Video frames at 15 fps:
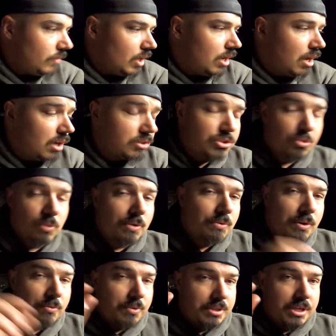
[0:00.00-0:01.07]
So we
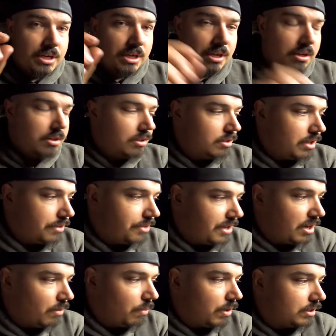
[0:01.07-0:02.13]
went with the
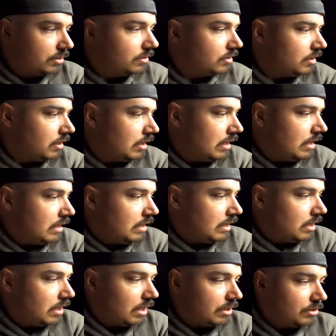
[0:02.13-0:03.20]
thinner ones,
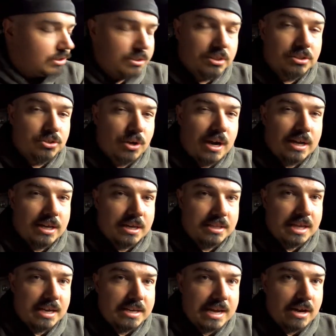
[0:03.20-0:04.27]
just to try and get
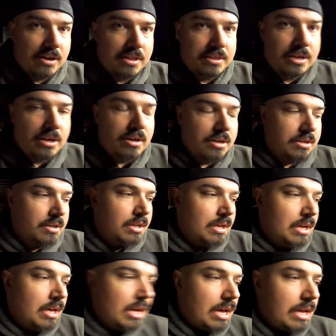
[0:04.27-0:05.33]
that down in there
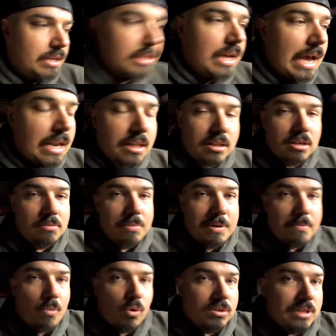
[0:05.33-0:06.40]
and gain a little
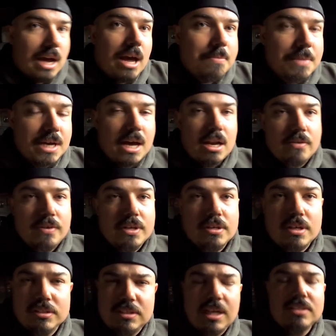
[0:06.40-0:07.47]
bit more timing out of it,
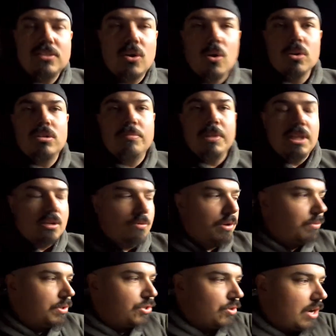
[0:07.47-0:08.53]
because that's ultimately
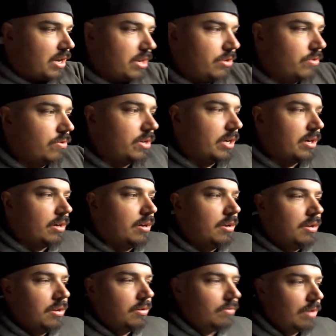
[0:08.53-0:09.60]
what we're trying to do here,
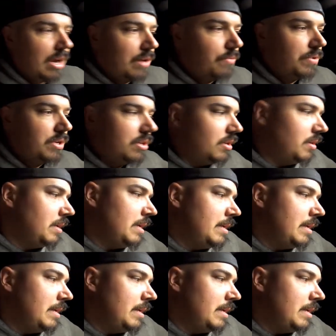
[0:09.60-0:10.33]
right? We